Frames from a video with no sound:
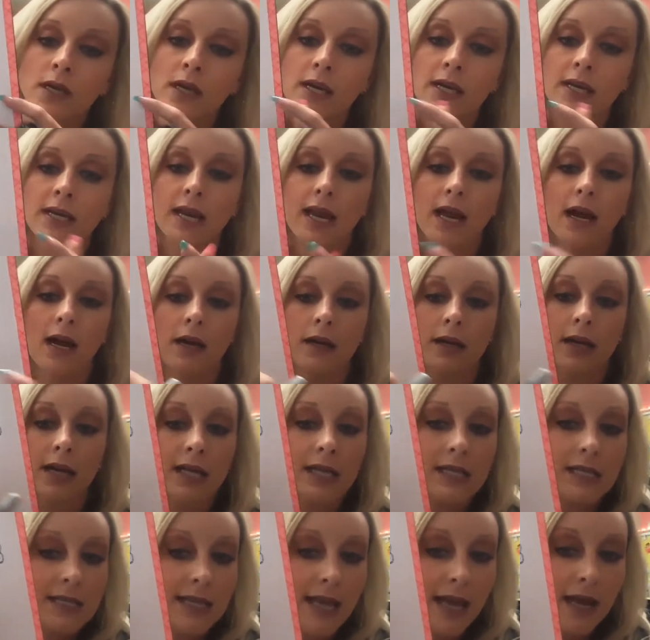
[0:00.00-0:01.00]
Now I
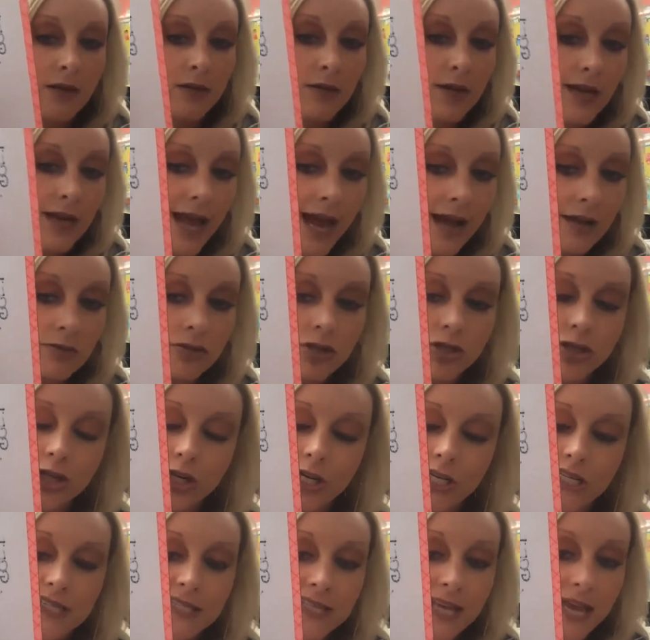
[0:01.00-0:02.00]
can sound it out.
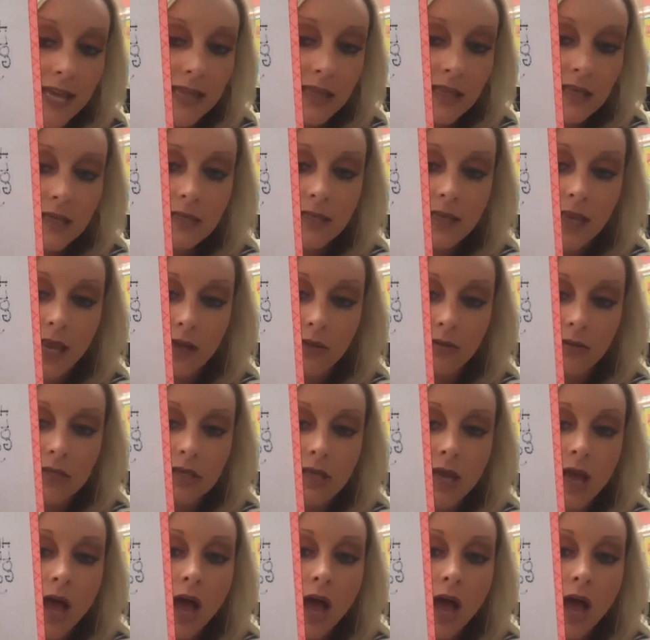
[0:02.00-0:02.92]
Just say the sounds.